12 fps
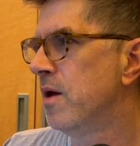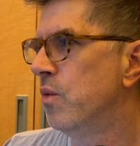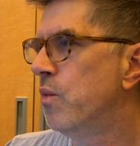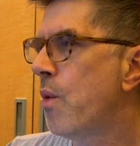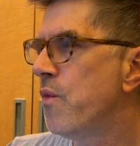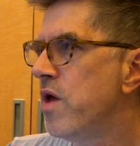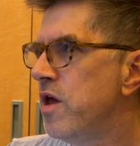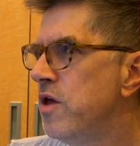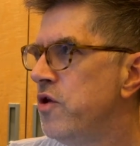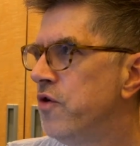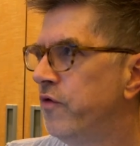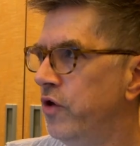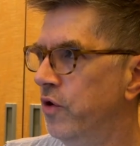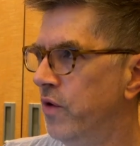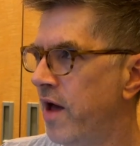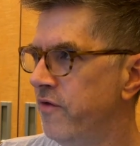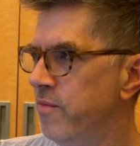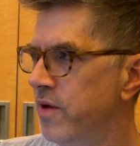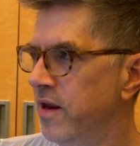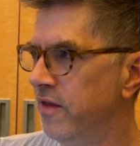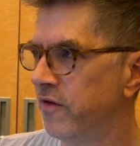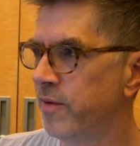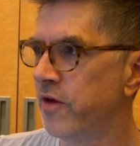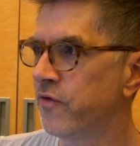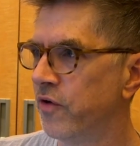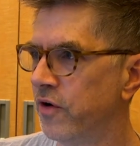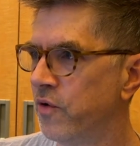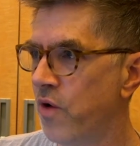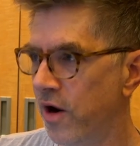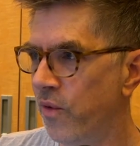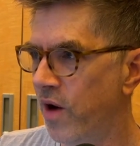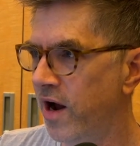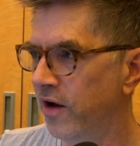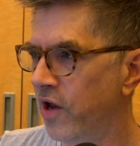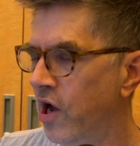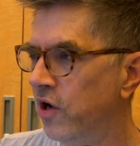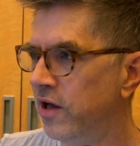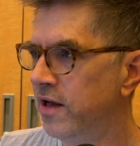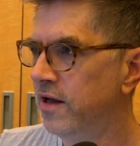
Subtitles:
But in your view, having been in the space for quite a while now,